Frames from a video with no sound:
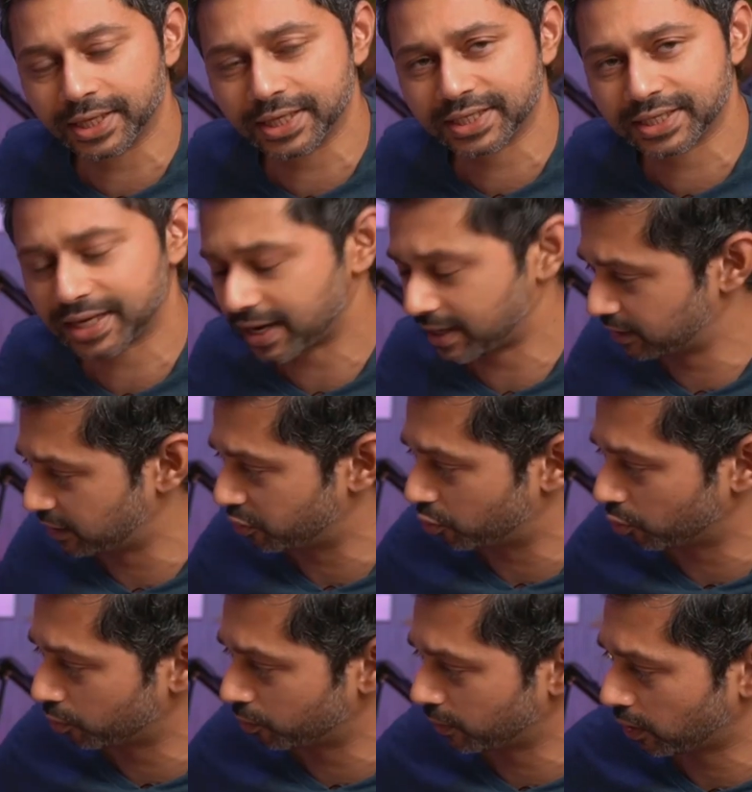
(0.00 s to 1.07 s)
this side, the
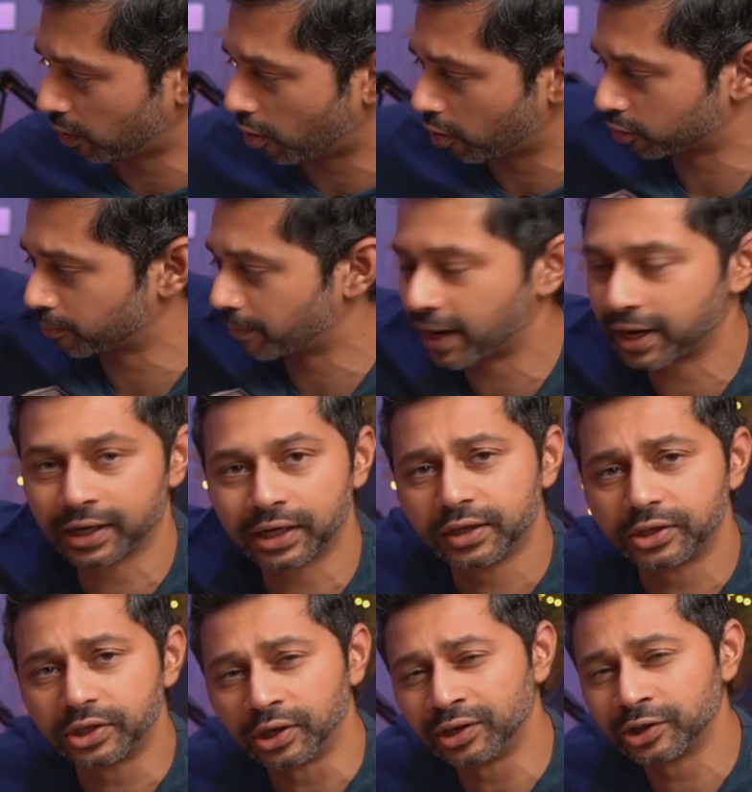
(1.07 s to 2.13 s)
drone will automatically
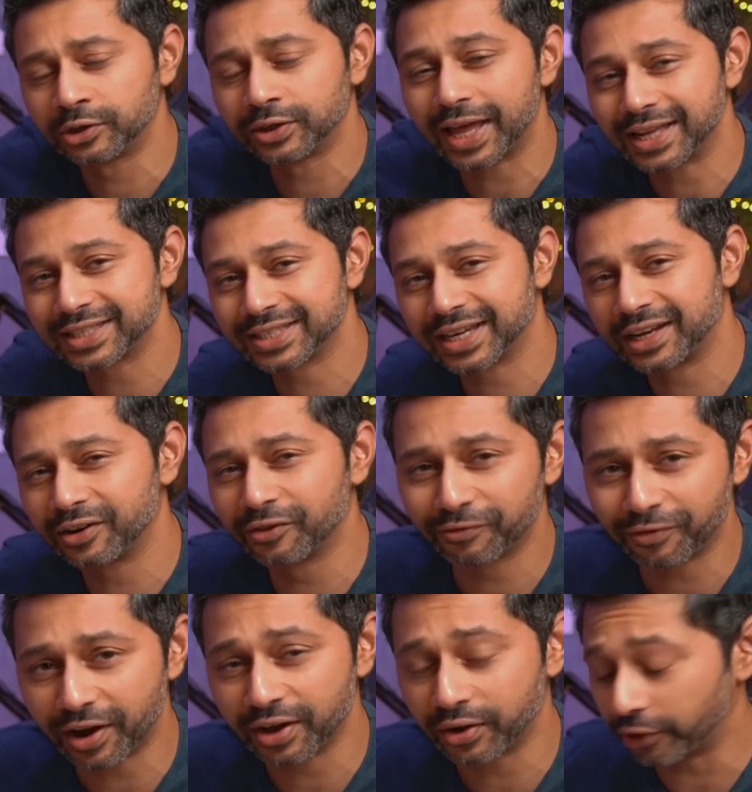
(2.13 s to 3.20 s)
turn to that side and
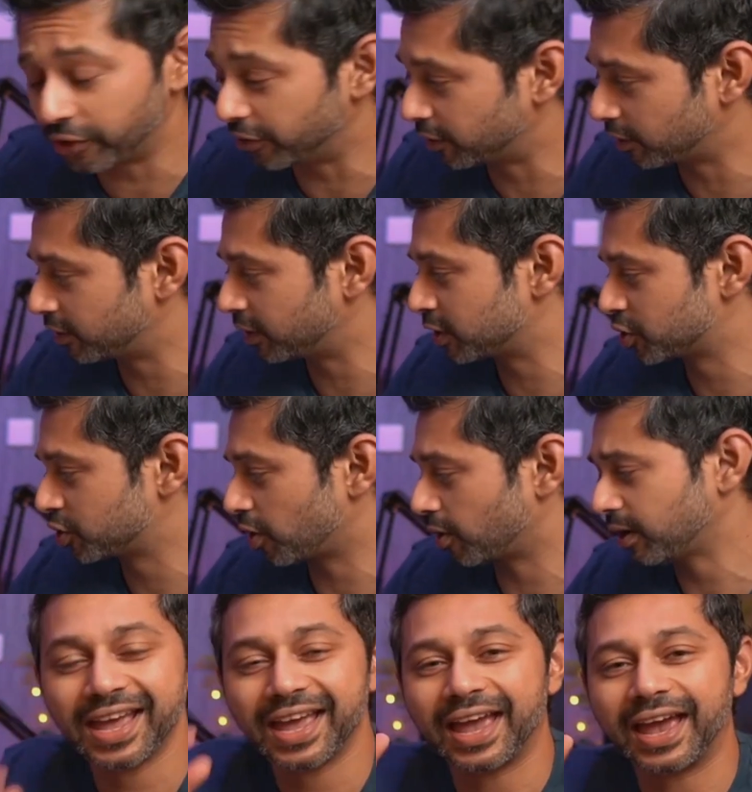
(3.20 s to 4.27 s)
fire a returning
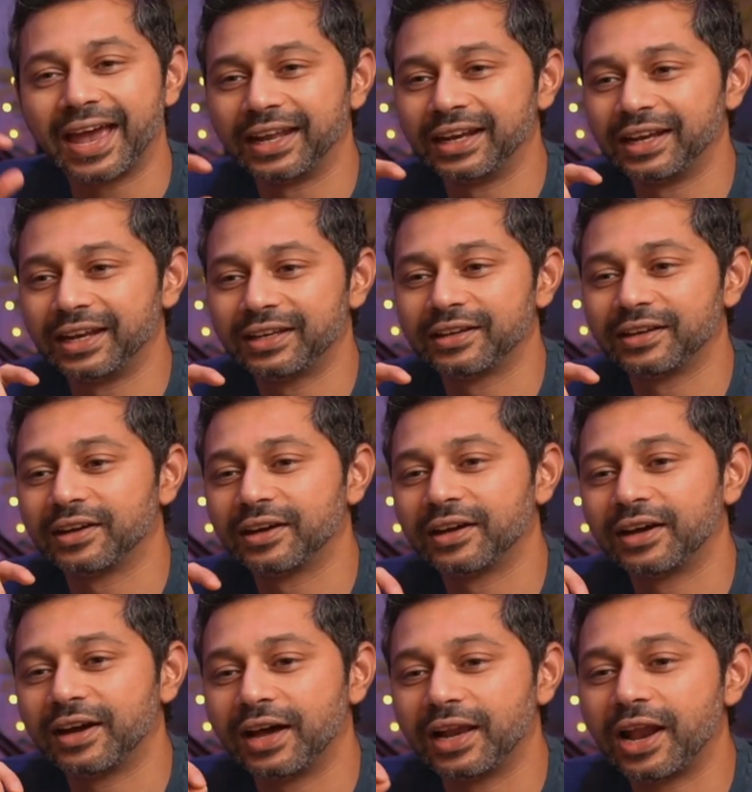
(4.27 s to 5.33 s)
shot. And it
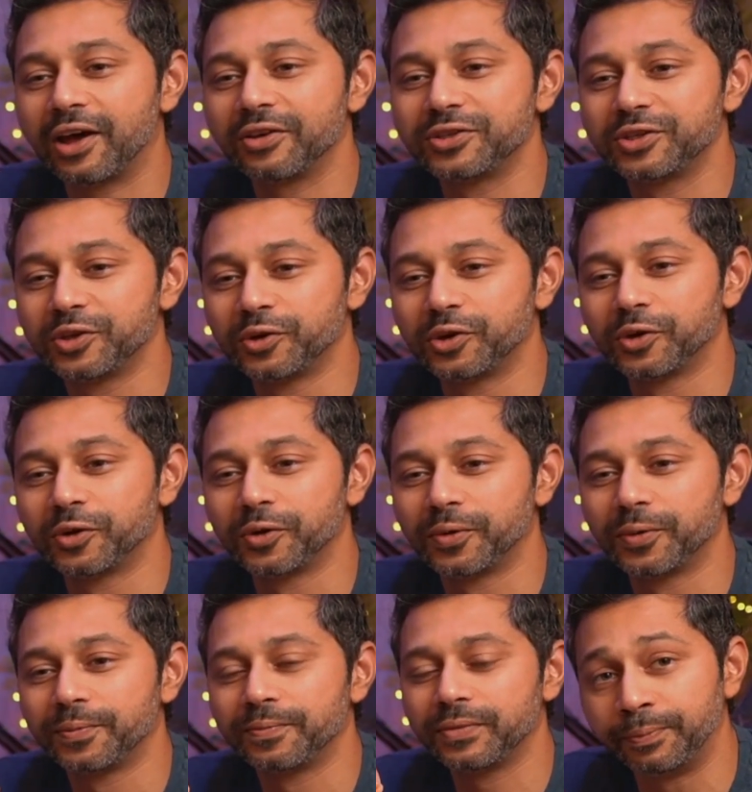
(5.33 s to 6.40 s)
allows you
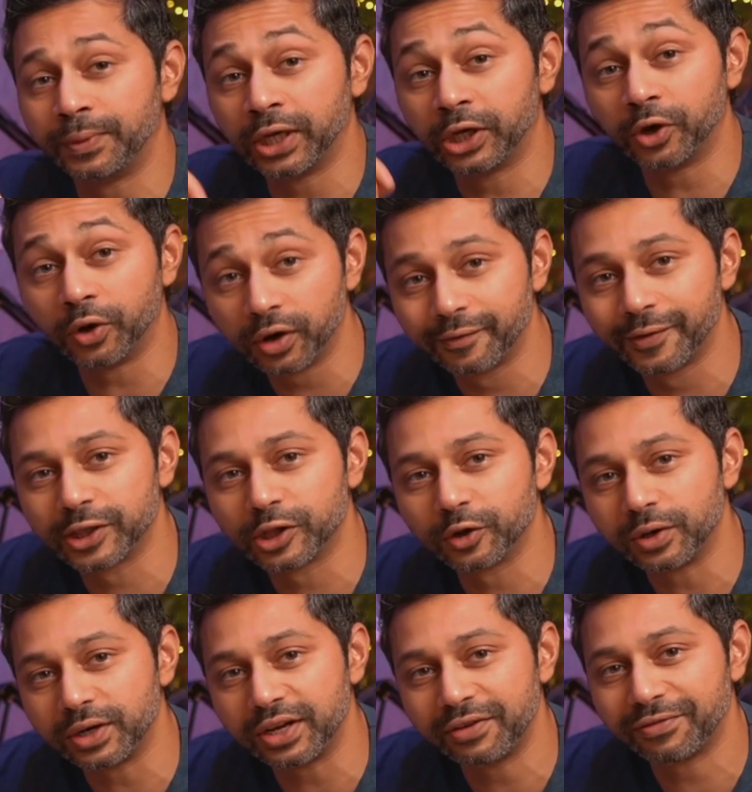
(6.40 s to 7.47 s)
to be good with
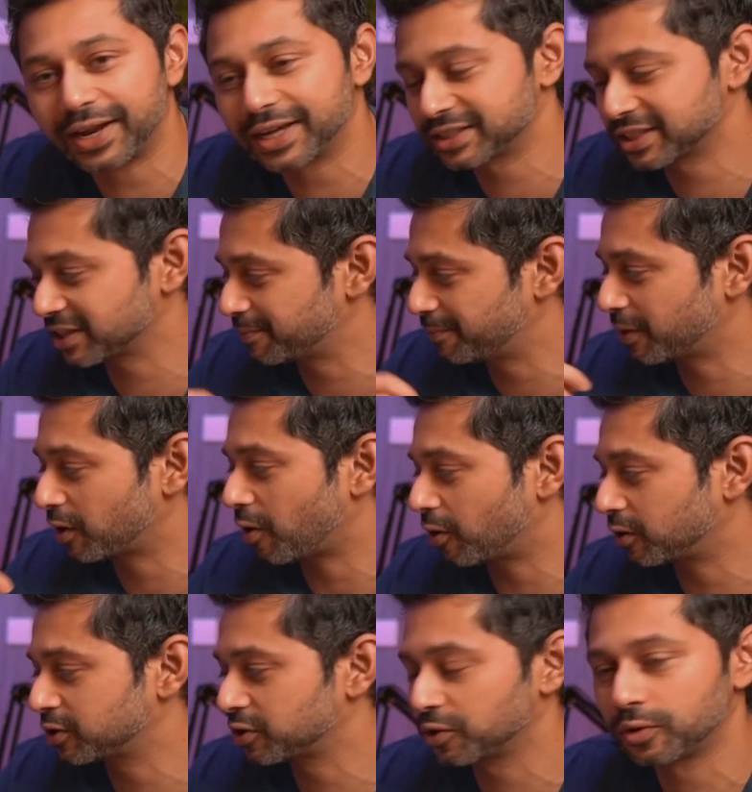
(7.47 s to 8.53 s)
your reflexes, but
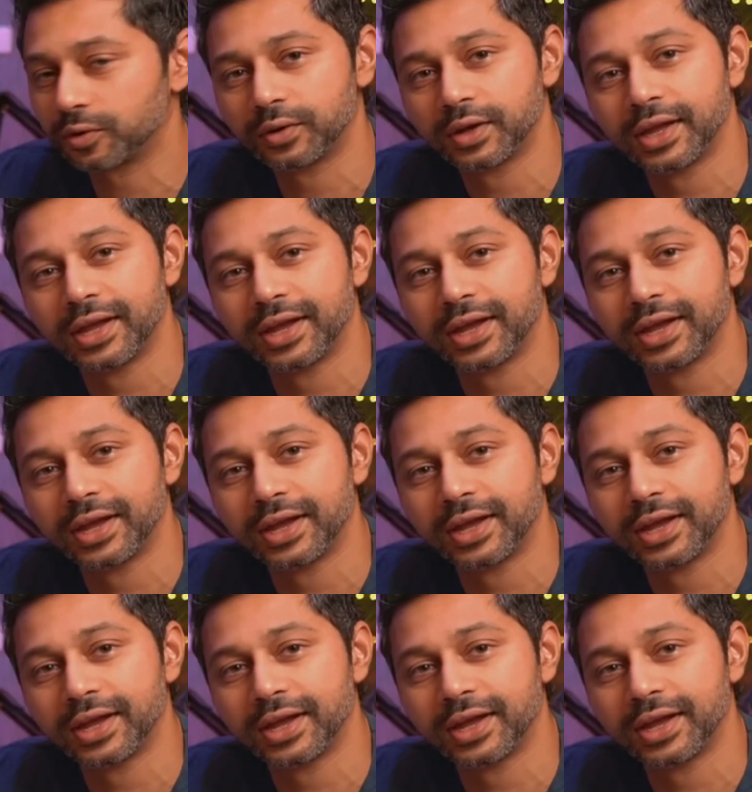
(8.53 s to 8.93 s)
also